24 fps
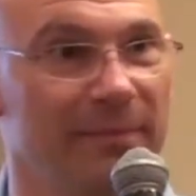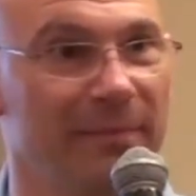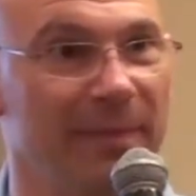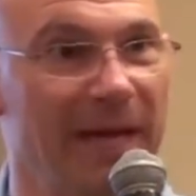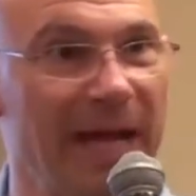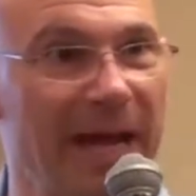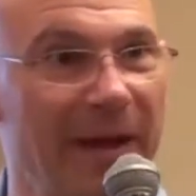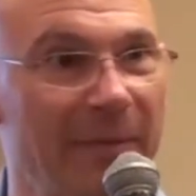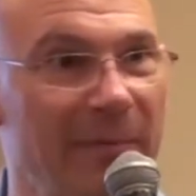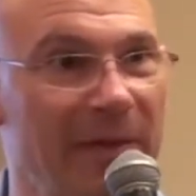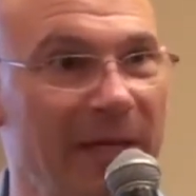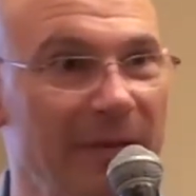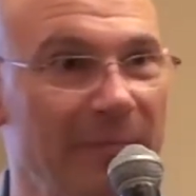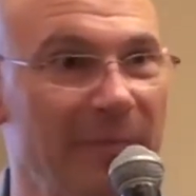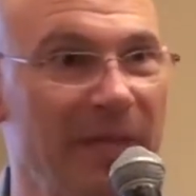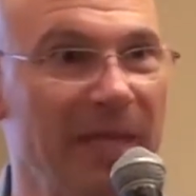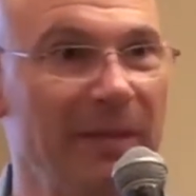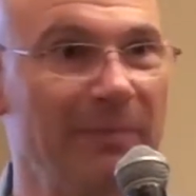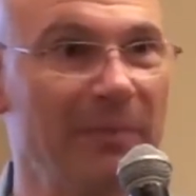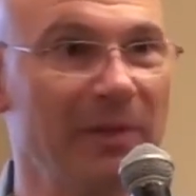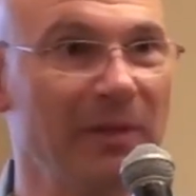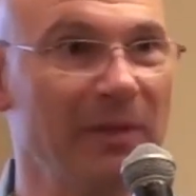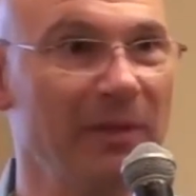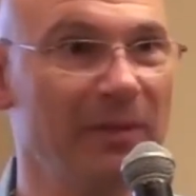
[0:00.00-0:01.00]
how many
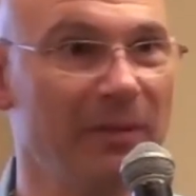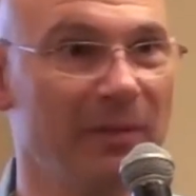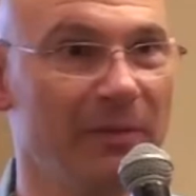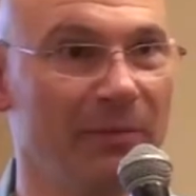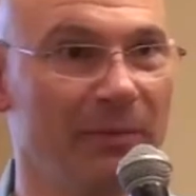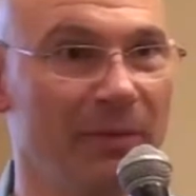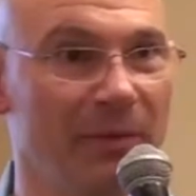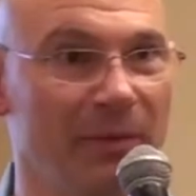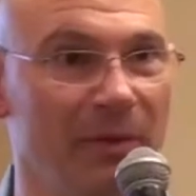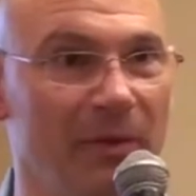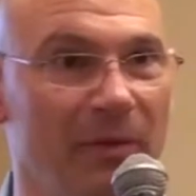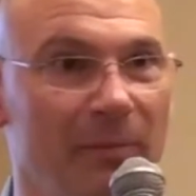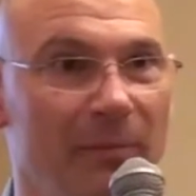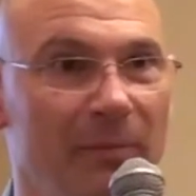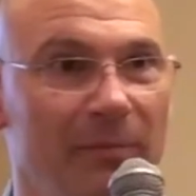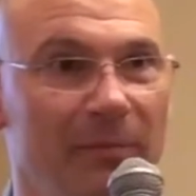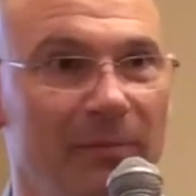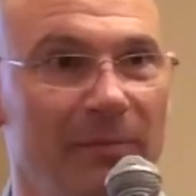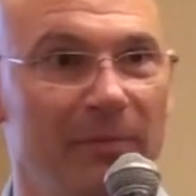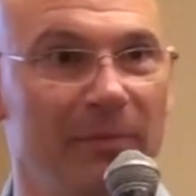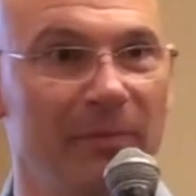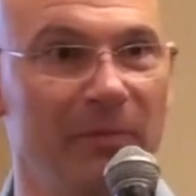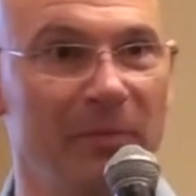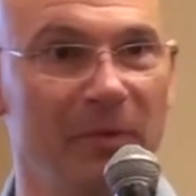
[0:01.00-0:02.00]
people in the room
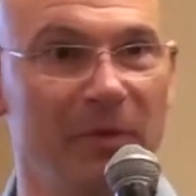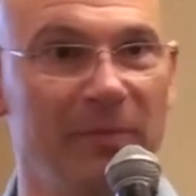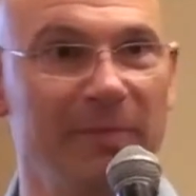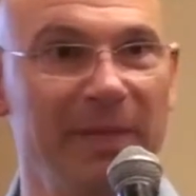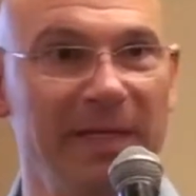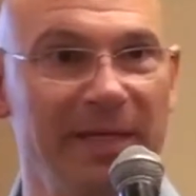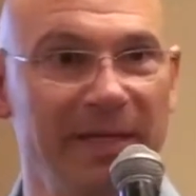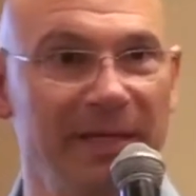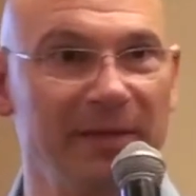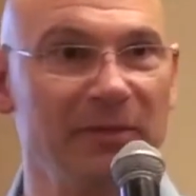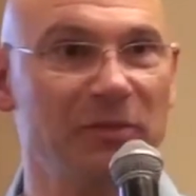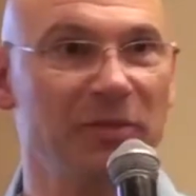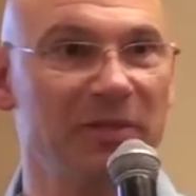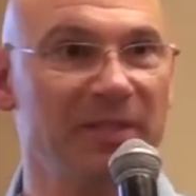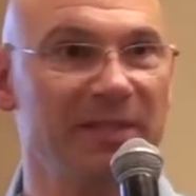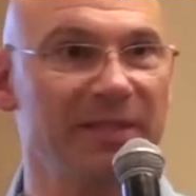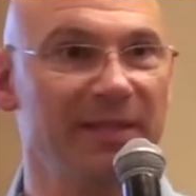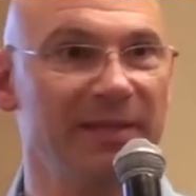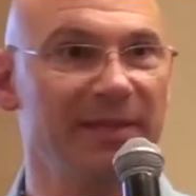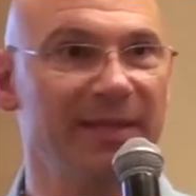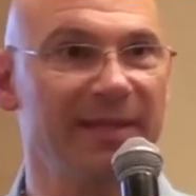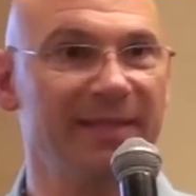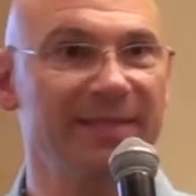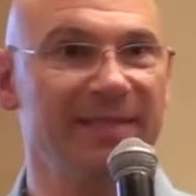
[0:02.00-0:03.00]
would be
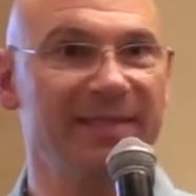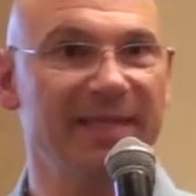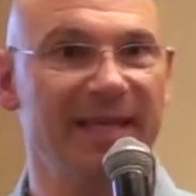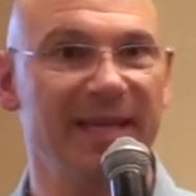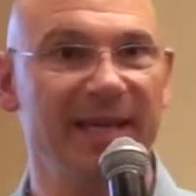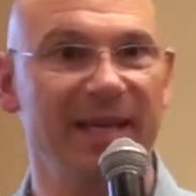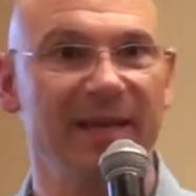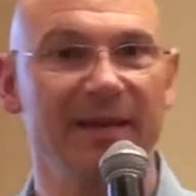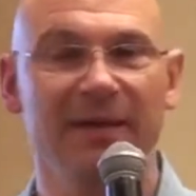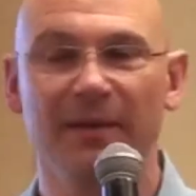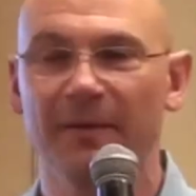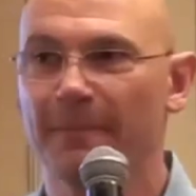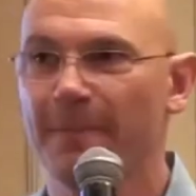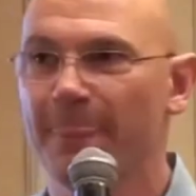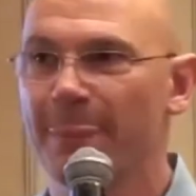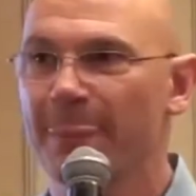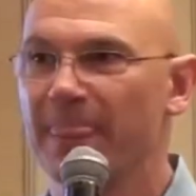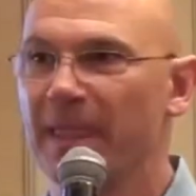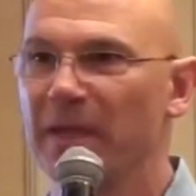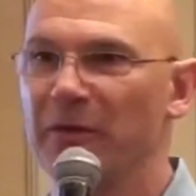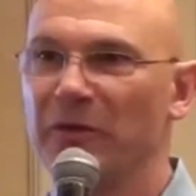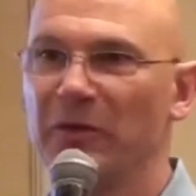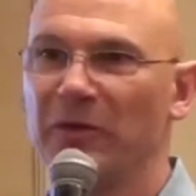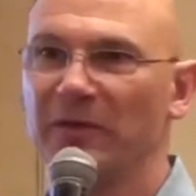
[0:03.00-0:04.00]
interested? Let's say
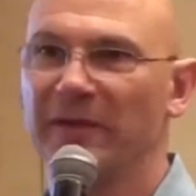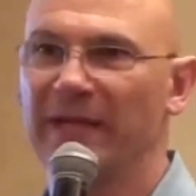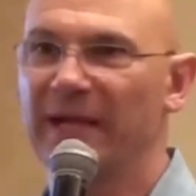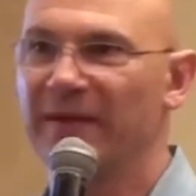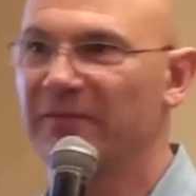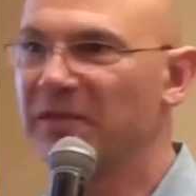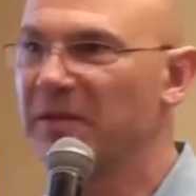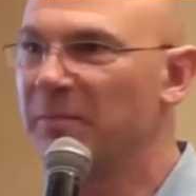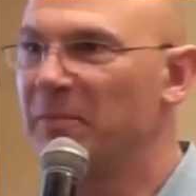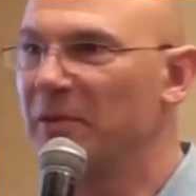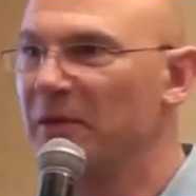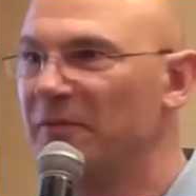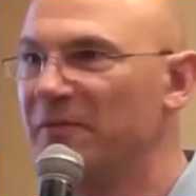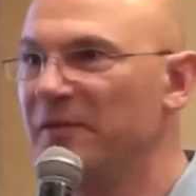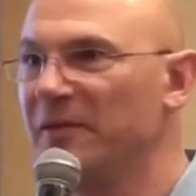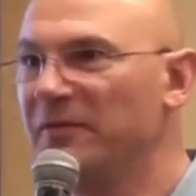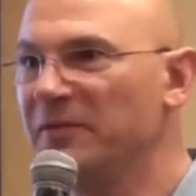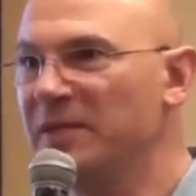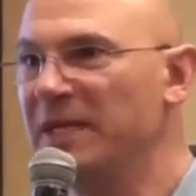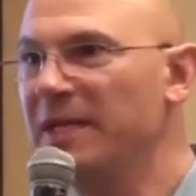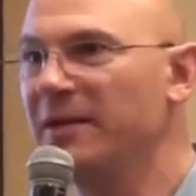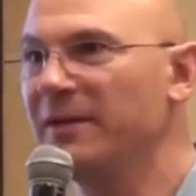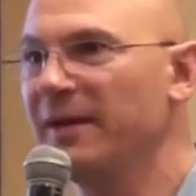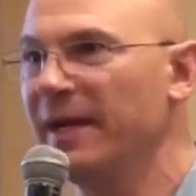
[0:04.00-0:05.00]
you'd only have to put
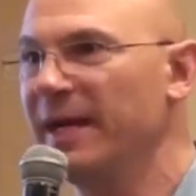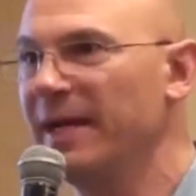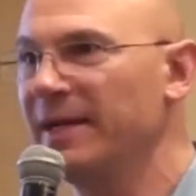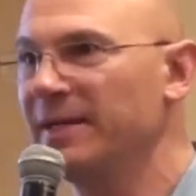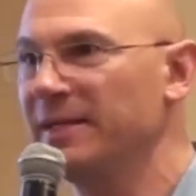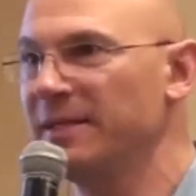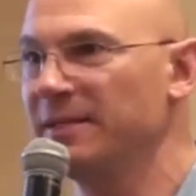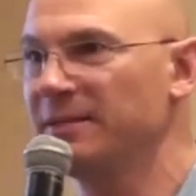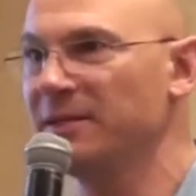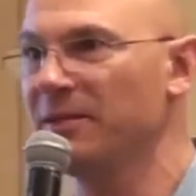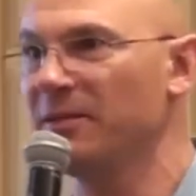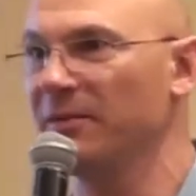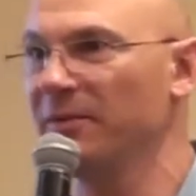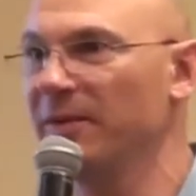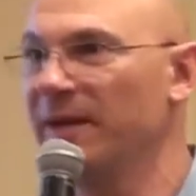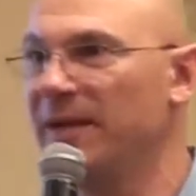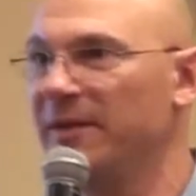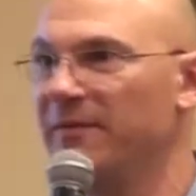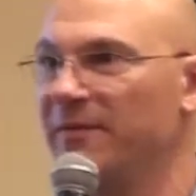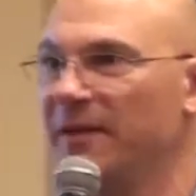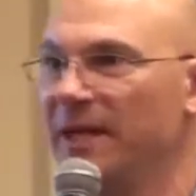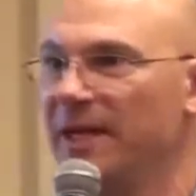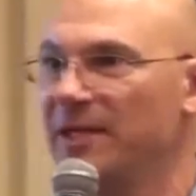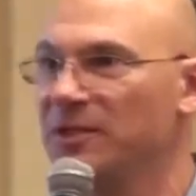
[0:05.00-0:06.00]
50 grand into the
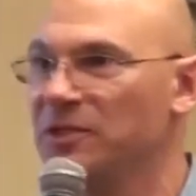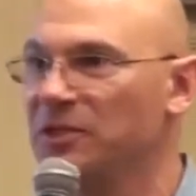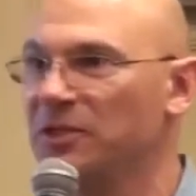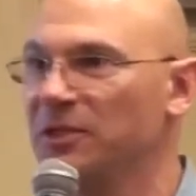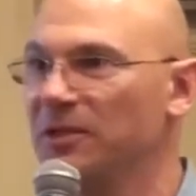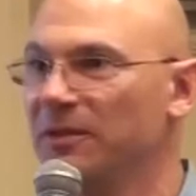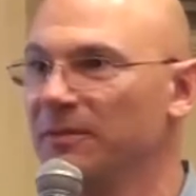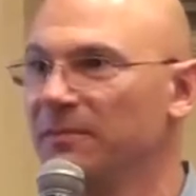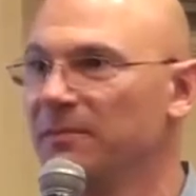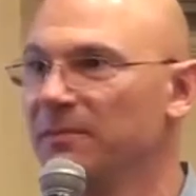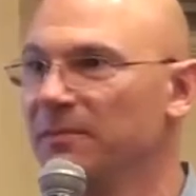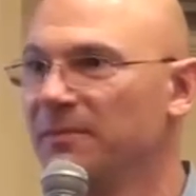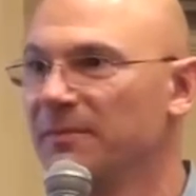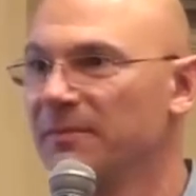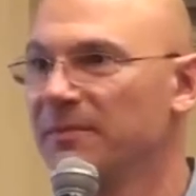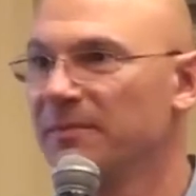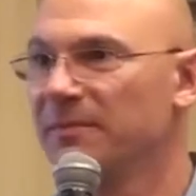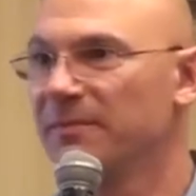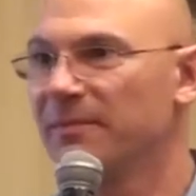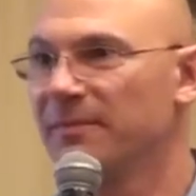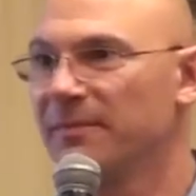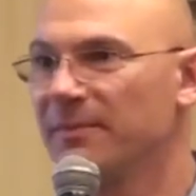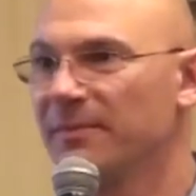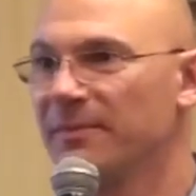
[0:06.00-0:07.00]
renovation,
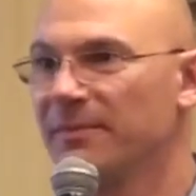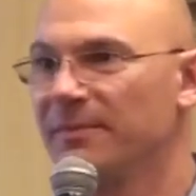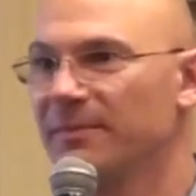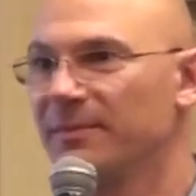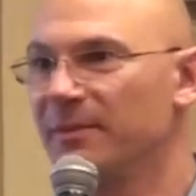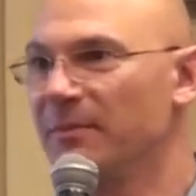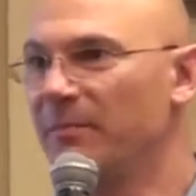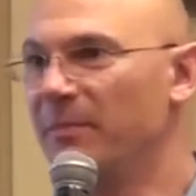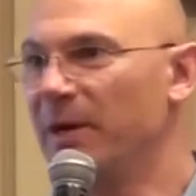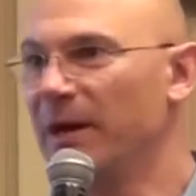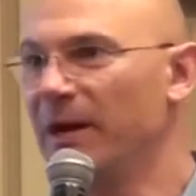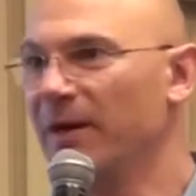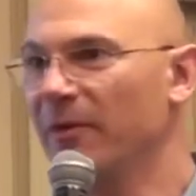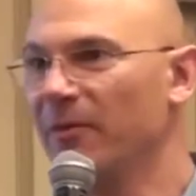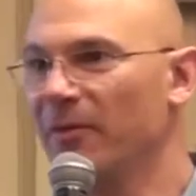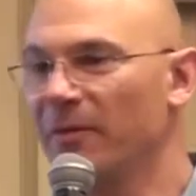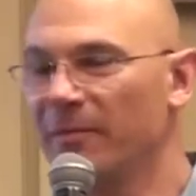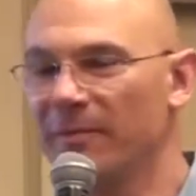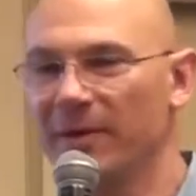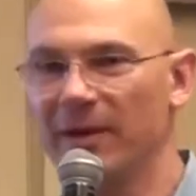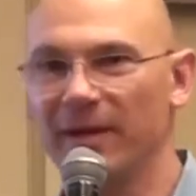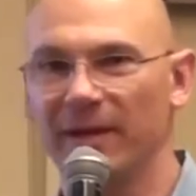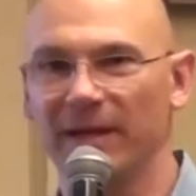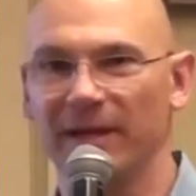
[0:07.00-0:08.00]
you borrow the
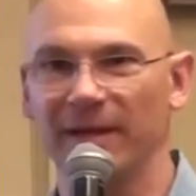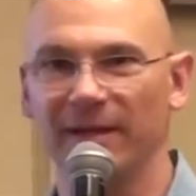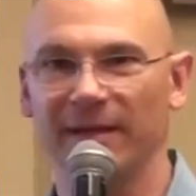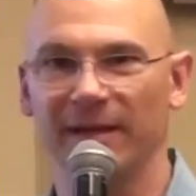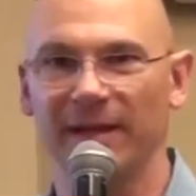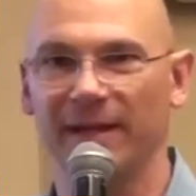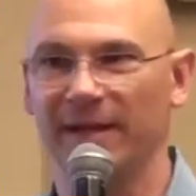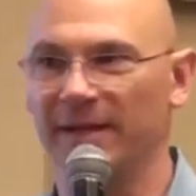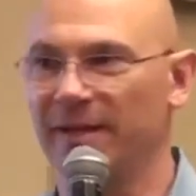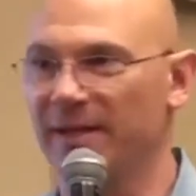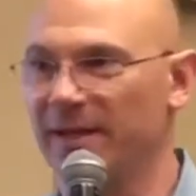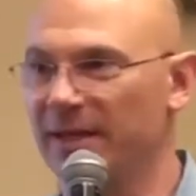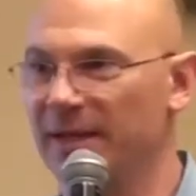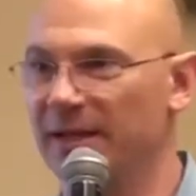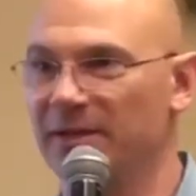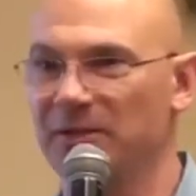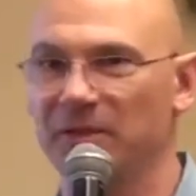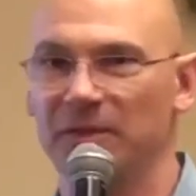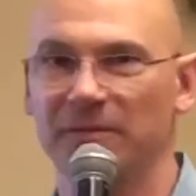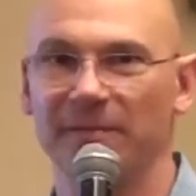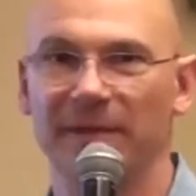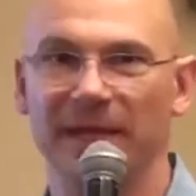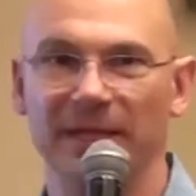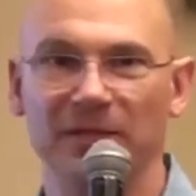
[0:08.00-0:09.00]
money, and in the end
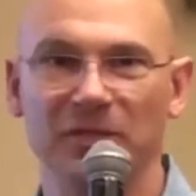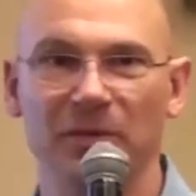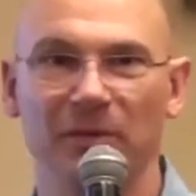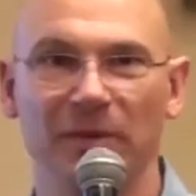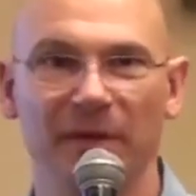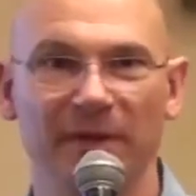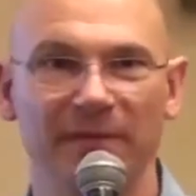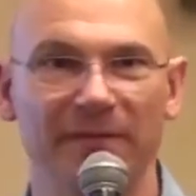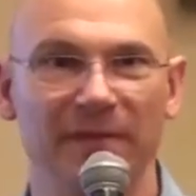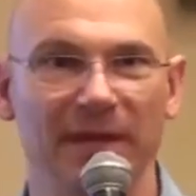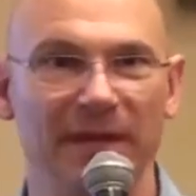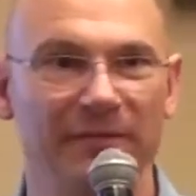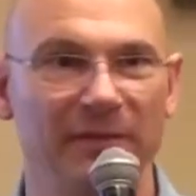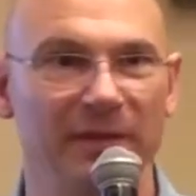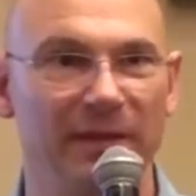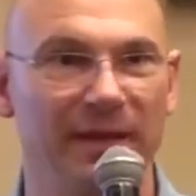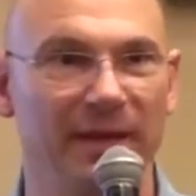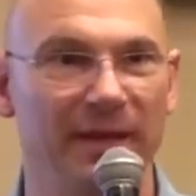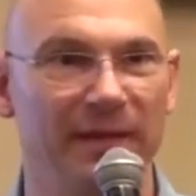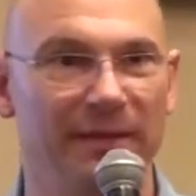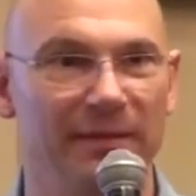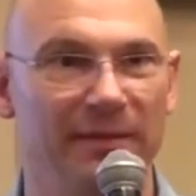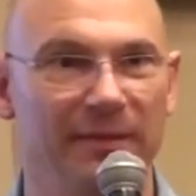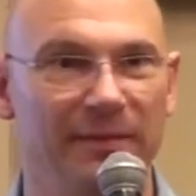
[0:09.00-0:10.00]
you'd make 25
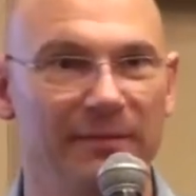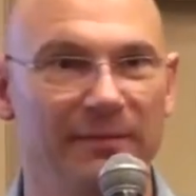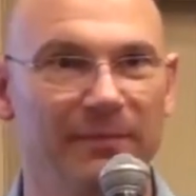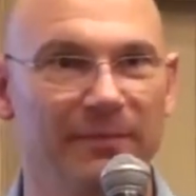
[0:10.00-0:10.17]
grand.